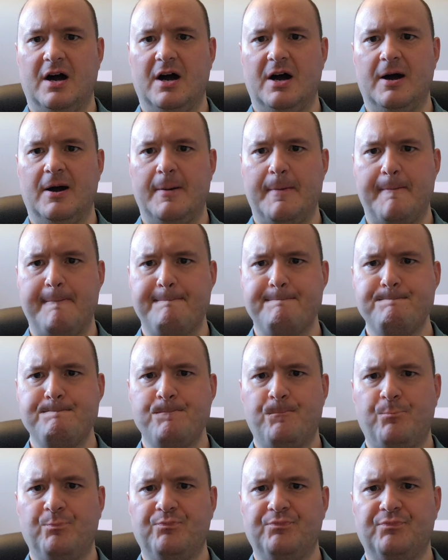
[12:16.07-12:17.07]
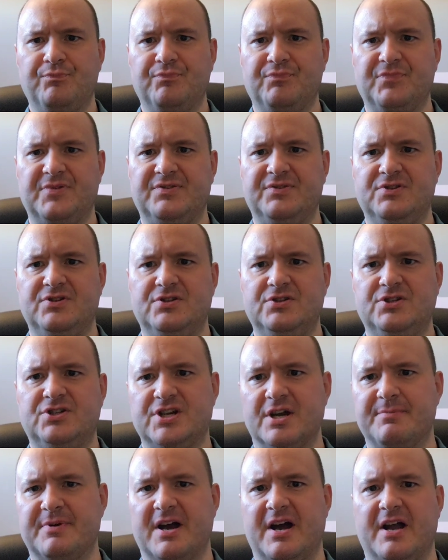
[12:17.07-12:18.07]
um,
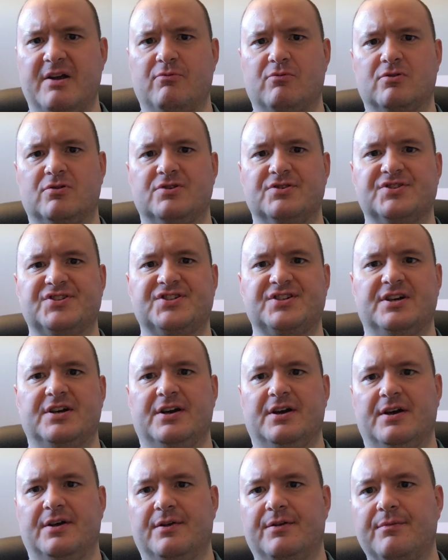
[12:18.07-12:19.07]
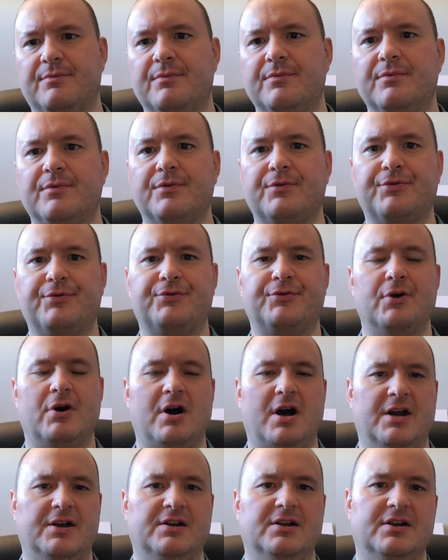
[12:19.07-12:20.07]
Gemini rules uh,
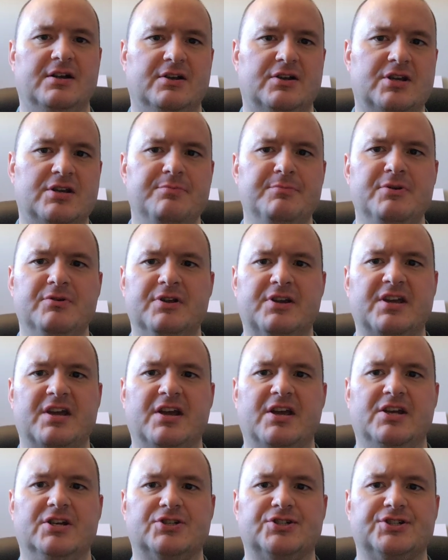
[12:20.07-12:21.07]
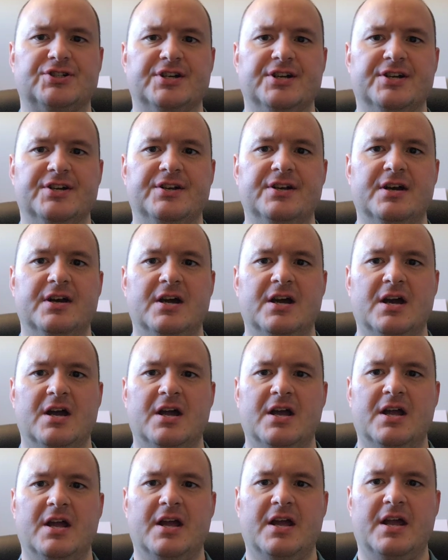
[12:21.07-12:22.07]
thought, communication,
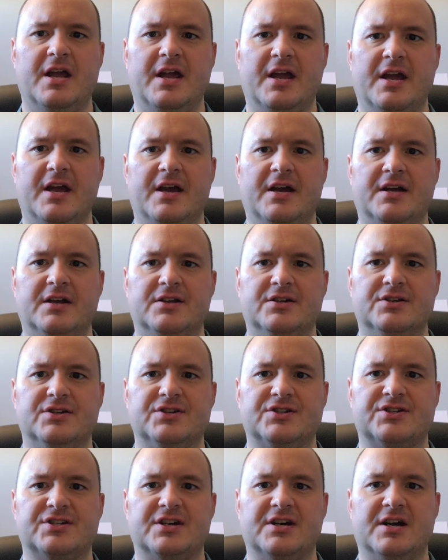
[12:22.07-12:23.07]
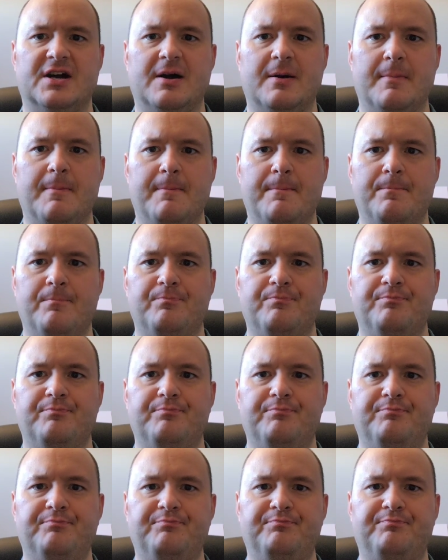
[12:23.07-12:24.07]
and um,
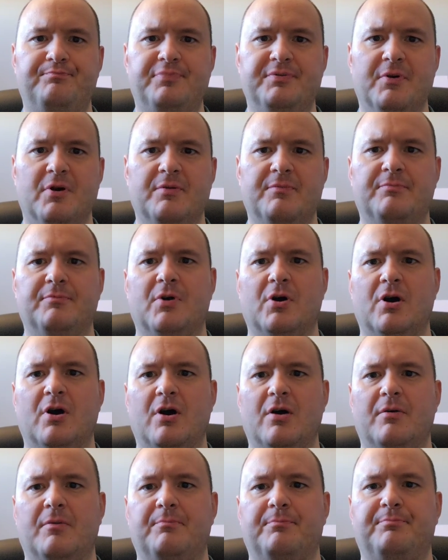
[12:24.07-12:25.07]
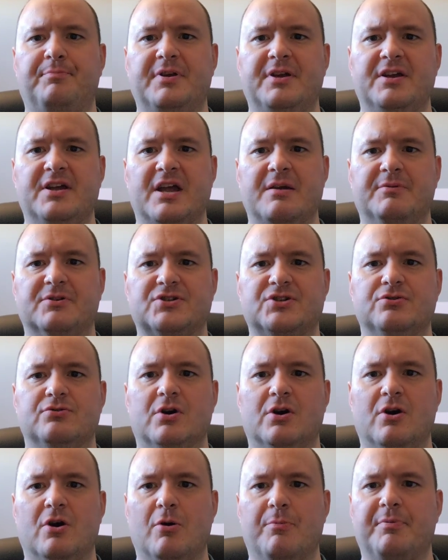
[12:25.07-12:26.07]
uh, being able
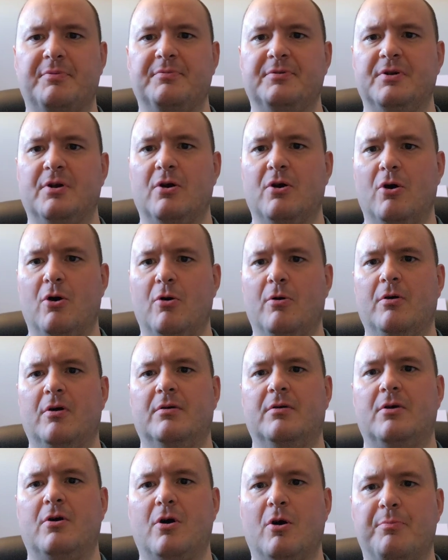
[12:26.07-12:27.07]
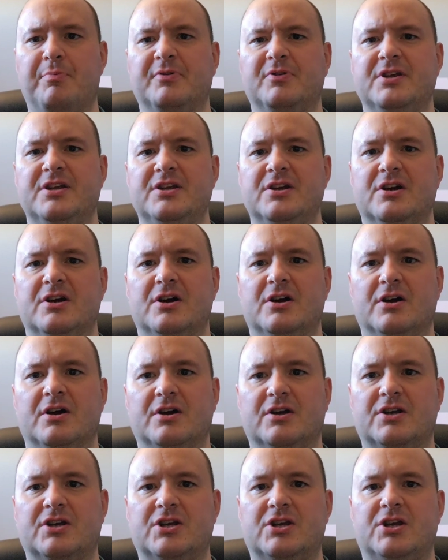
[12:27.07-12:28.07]
to uh, open openly
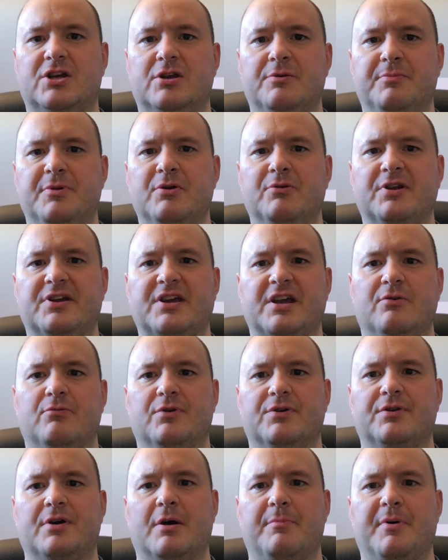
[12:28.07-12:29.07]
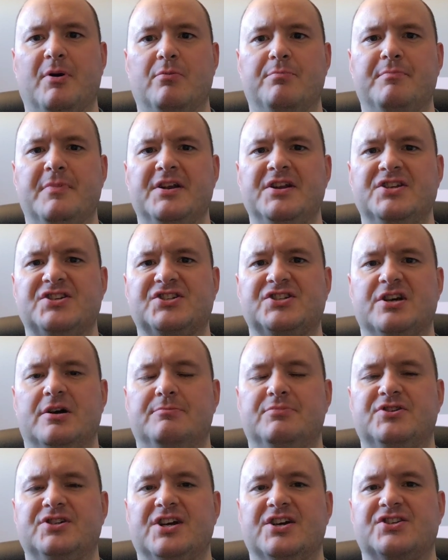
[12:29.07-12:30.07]
uh, communicate with about many
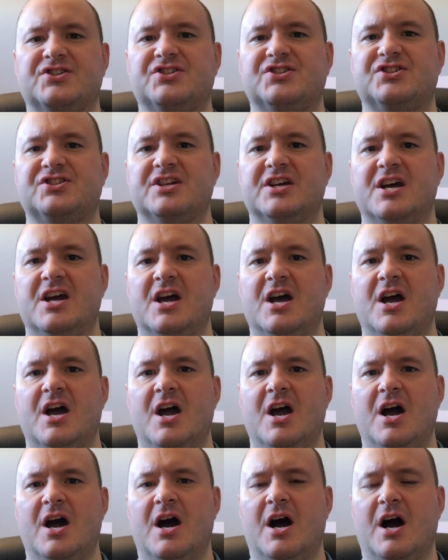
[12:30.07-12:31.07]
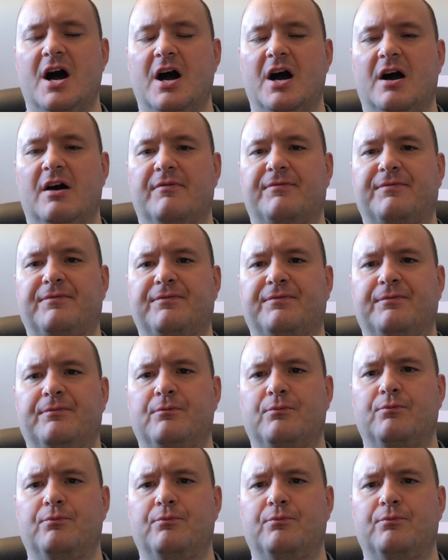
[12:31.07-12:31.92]
subjects. Uh,